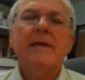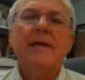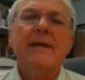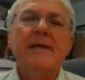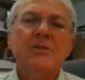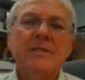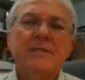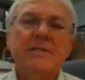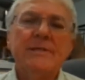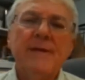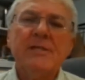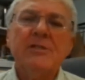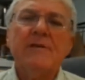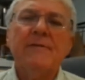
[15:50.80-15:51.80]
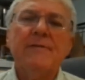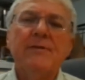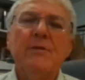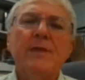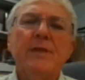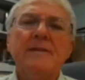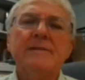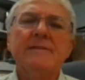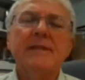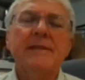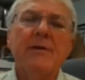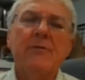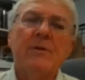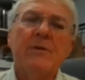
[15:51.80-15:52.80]
And just to mention a few things that
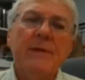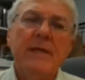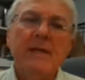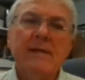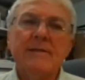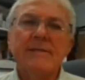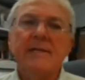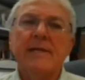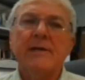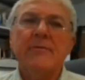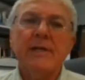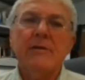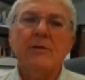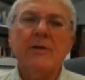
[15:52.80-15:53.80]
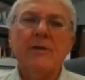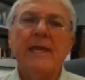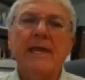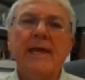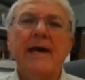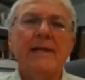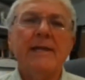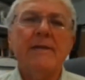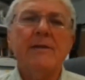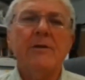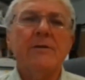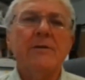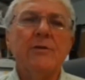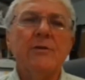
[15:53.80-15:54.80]
they would be considering looking at, you
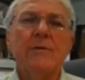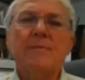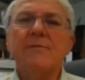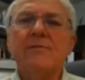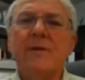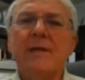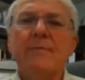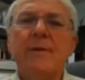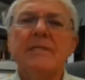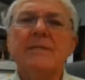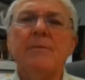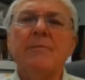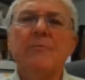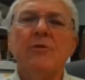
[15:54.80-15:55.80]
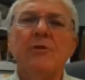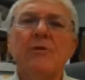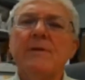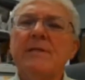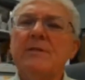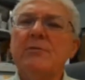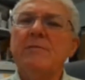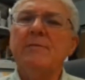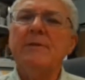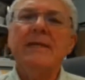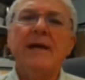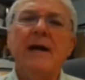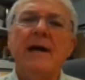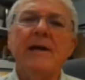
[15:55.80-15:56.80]
know, in terms of trying to make some improvements would
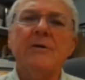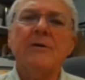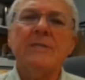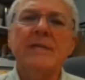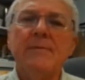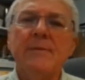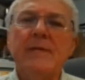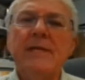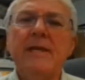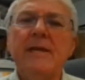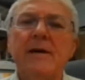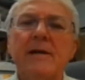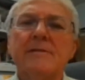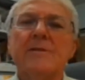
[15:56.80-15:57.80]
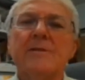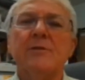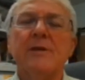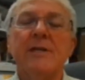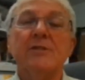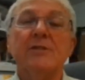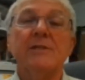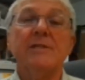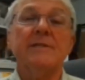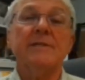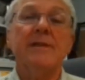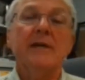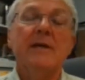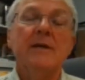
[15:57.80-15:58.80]
be higher CBD
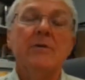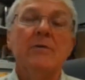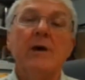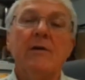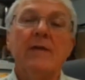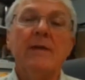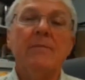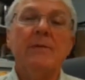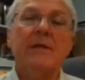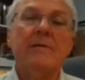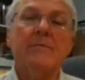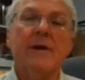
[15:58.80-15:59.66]
concentrations while keeping in